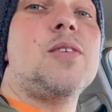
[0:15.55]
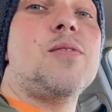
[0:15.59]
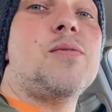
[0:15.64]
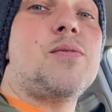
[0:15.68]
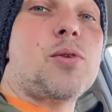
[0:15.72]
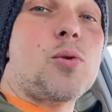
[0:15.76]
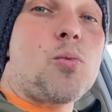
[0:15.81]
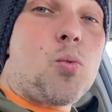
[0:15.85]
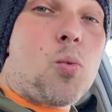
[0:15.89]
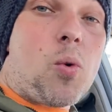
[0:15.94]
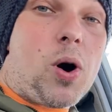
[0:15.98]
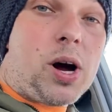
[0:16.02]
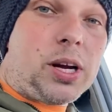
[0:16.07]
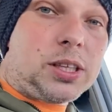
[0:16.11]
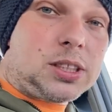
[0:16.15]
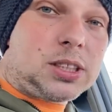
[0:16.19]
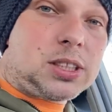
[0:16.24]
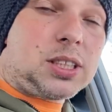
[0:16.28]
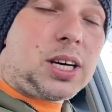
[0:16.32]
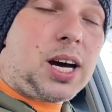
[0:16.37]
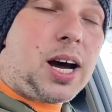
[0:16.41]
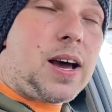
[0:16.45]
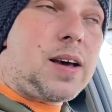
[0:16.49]
from one
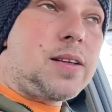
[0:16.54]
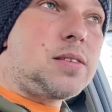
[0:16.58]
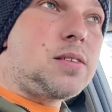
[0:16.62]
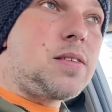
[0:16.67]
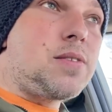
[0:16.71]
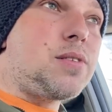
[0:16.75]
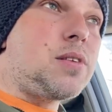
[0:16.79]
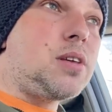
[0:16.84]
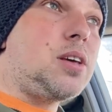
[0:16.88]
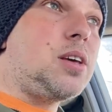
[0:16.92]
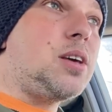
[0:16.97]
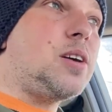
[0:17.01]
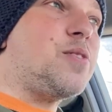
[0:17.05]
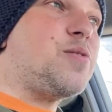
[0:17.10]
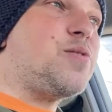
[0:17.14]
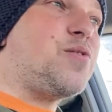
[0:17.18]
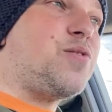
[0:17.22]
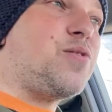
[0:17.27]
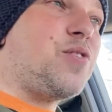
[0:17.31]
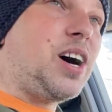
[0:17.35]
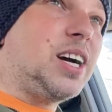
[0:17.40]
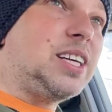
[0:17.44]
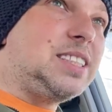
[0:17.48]
side the
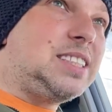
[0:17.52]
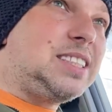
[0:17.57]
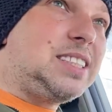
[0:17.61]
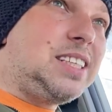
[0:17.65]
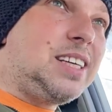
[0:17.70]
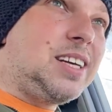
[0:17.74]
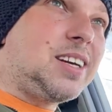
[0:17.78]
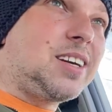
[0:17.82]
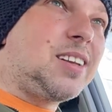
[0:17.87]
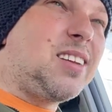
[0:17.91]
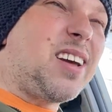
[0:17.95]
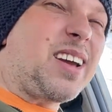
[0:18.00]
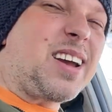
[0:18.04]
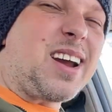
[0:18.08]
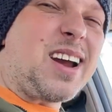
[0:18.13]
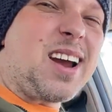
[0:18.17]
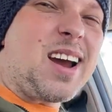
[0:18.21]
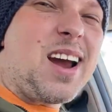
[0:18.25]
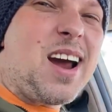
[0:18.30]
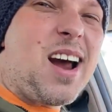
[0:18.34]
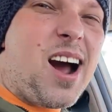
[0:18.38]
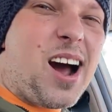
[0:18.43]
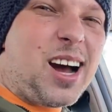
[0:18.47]
fatigue like
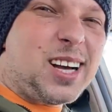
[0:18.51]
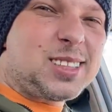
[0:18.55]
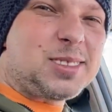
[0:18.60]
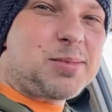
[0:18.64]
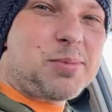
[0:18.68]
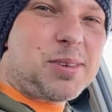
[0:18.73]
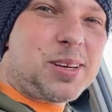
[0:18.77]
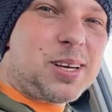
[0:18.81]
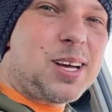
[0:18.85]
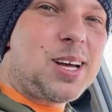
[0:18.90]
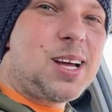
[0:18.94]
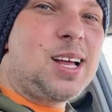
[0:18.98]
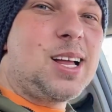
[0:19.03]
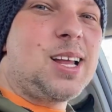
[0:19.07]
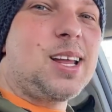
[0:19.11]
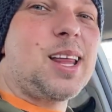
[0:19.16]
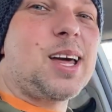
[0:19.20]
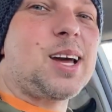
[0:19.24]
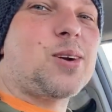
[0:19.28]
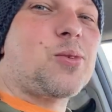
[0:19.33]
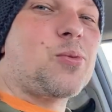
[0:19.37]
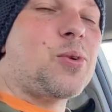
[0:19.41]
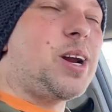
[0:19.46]
guts me,
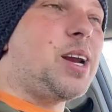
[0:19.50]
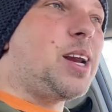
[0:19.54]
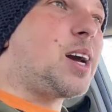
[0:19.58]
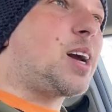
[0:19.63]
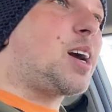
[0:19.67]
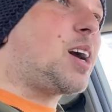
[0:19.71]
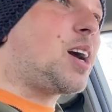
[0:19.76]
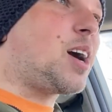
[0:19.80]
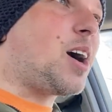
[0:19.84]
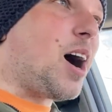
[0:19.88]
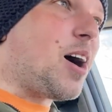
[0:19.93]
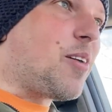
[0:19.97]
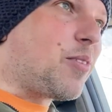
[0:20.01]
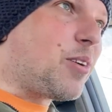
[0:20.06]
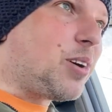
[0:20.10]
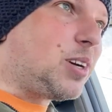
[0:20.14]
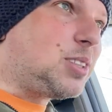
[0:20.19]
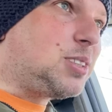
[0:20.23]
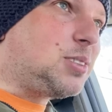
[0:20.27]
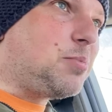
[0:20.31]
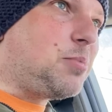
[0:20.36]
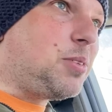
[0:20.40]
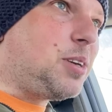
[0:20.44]
like really
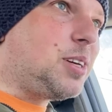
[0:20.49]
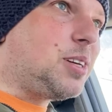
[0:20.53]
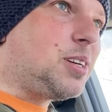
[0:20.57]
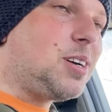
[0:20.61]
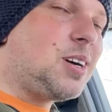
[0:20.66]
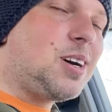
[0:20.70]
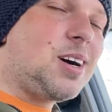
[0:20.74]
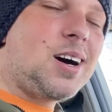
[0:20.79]
covers me.